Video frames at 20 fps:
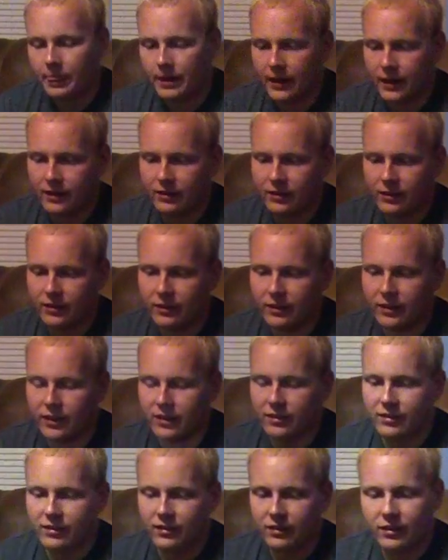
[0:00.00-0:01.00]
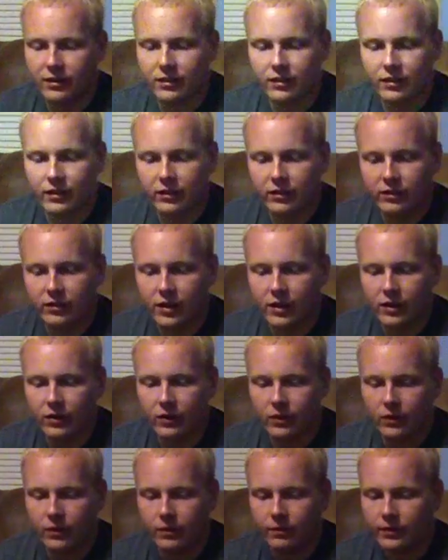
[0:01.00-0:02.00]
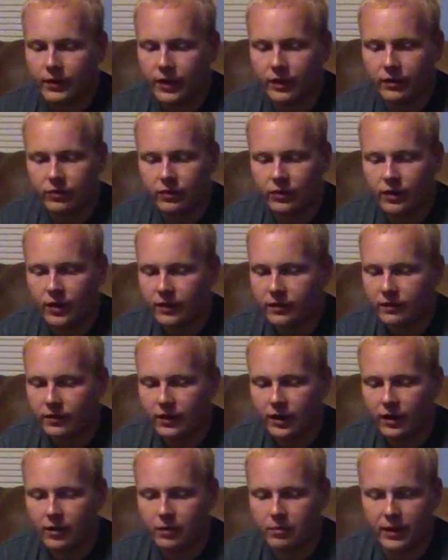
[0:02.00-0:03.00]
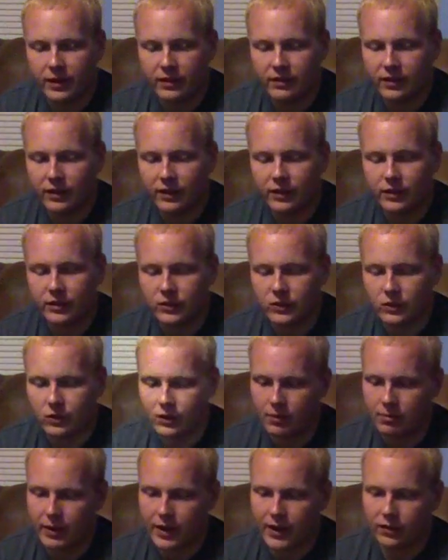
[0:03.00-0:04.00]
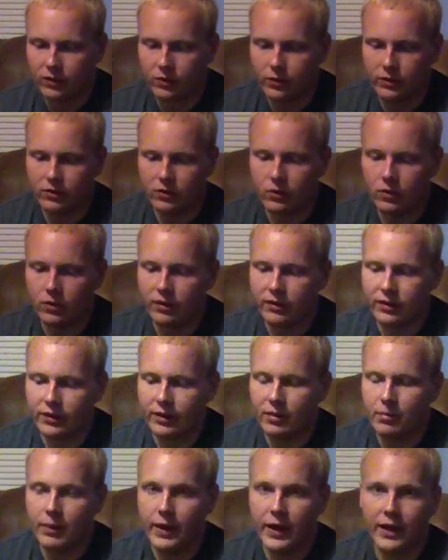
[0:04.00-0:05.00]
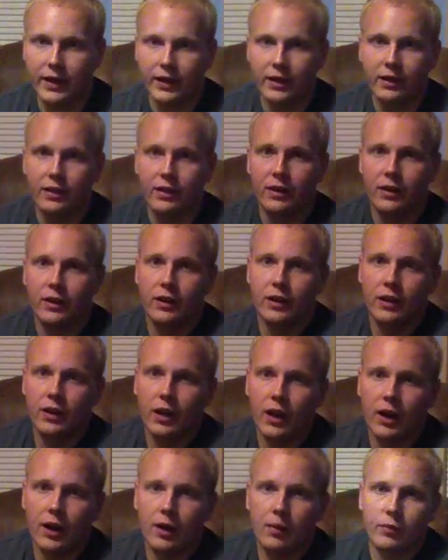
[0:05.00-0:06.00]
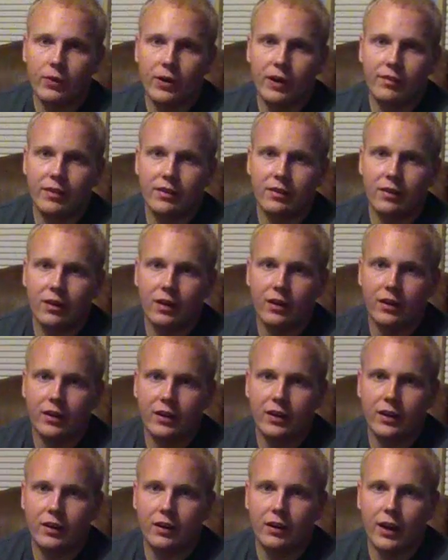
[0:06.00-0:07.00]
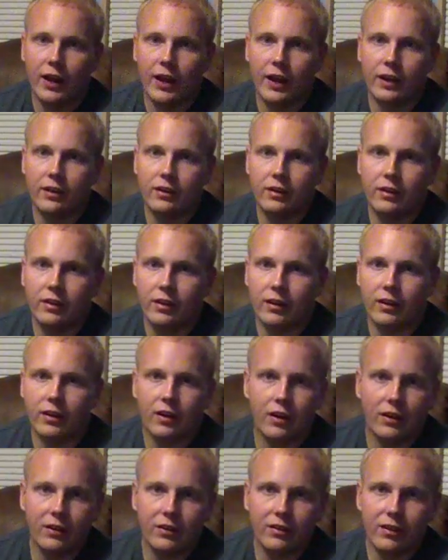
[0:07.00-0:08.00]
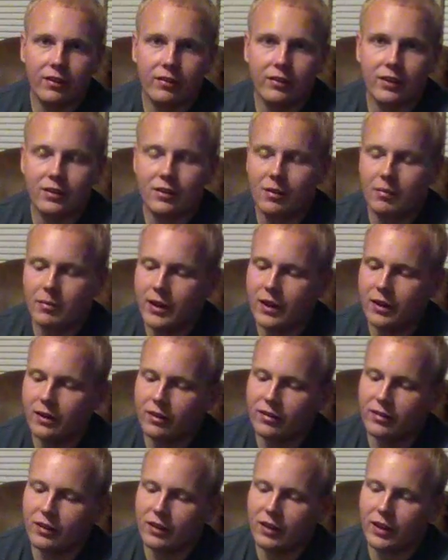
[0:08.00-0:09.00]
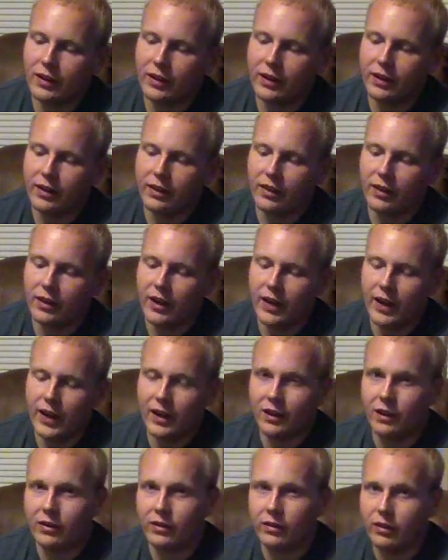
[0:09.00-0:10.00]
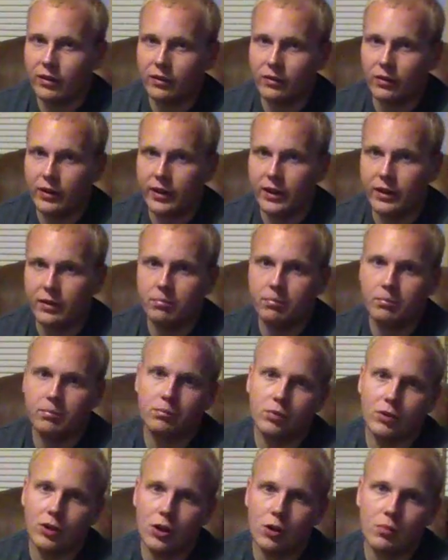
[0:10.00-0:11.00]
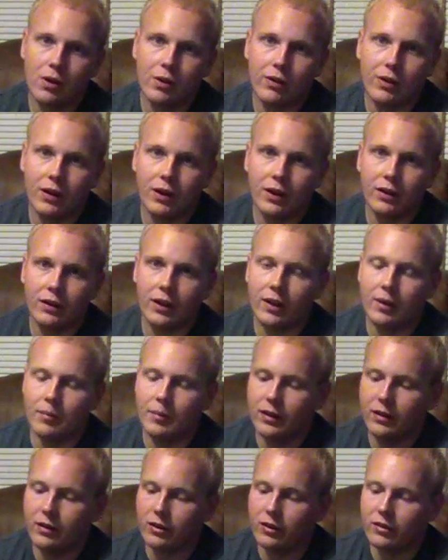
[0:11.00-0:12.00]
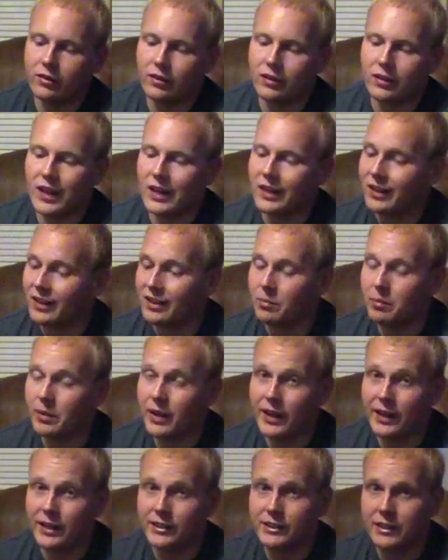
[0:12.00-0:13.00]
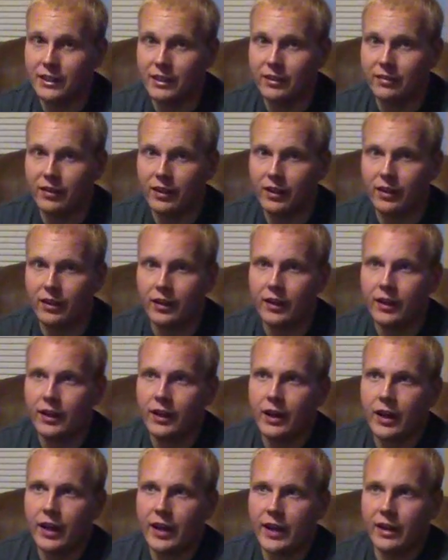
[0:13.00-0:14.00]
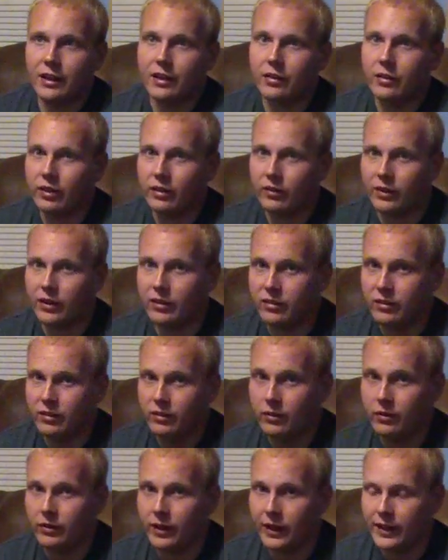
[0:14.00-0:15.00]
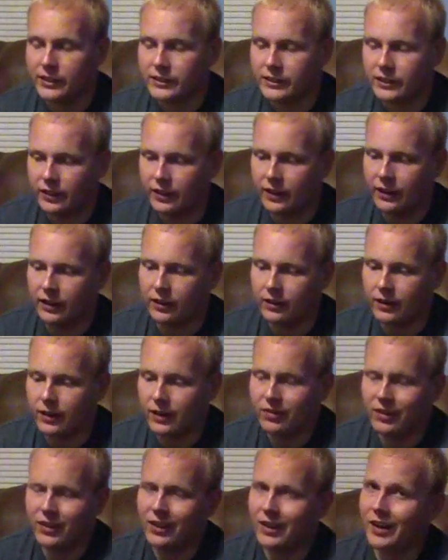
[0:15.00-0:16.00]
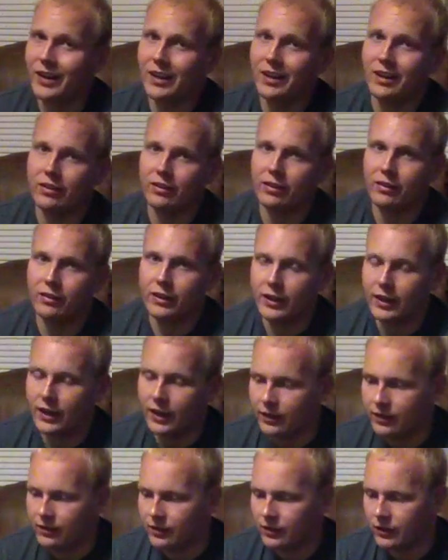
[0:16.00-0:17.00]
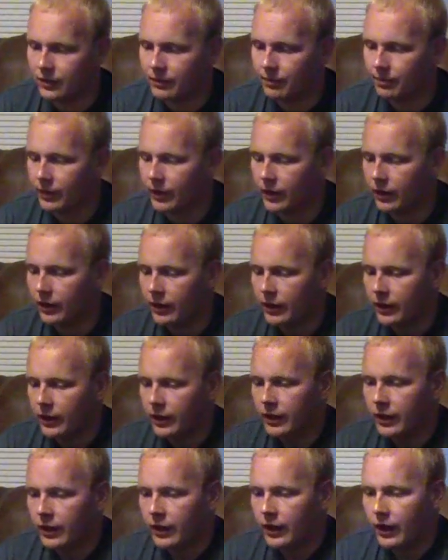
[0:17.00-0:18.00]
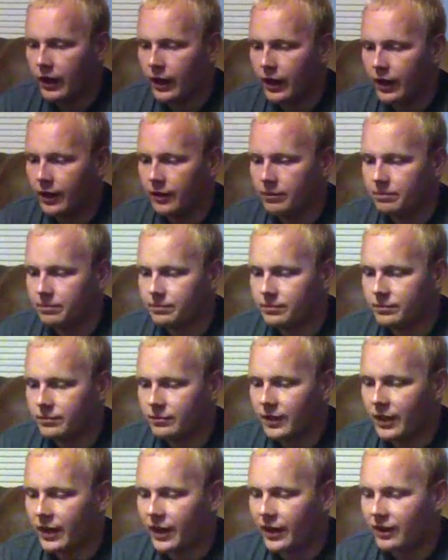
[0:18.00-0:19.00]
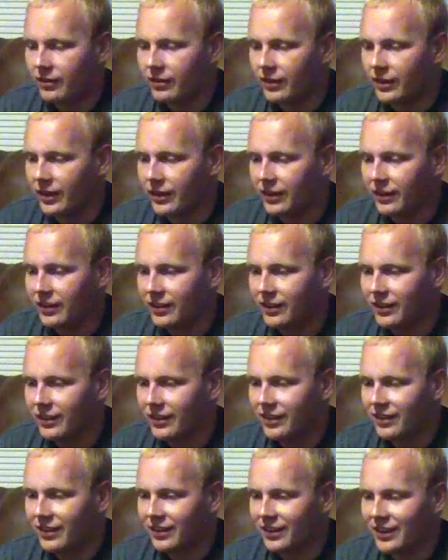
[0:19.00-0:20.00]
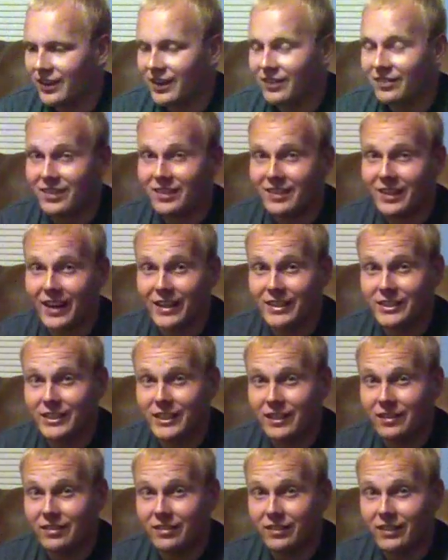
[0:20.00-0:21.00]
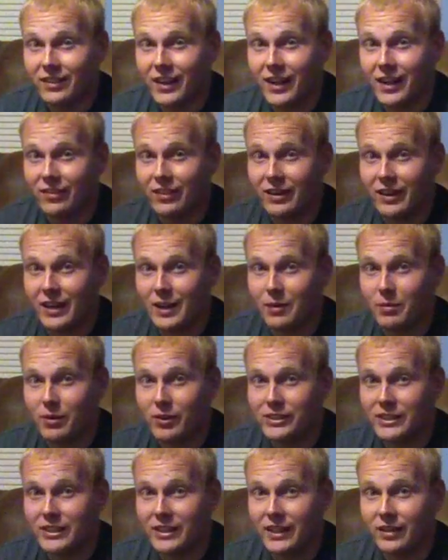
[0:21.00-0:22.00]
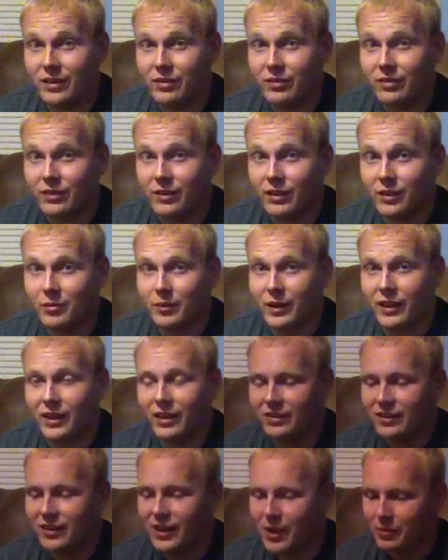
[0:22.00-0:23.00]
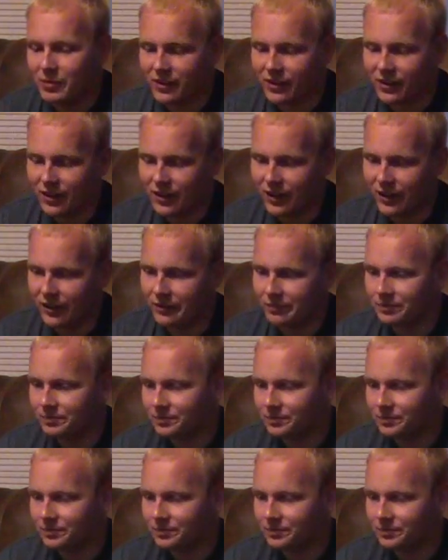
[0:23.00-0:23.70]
get to this. So on the front, basic controller box. What's cool is on the back, we have this art here, and the colors of it, to me, it looks a lot like the Halo 3 promo art. It looks a lot like the packaging of the Halo 3 Zune, actually, and even the Halo 3 console. Kind of a sad chief, kind of an emo chief, but times are hard.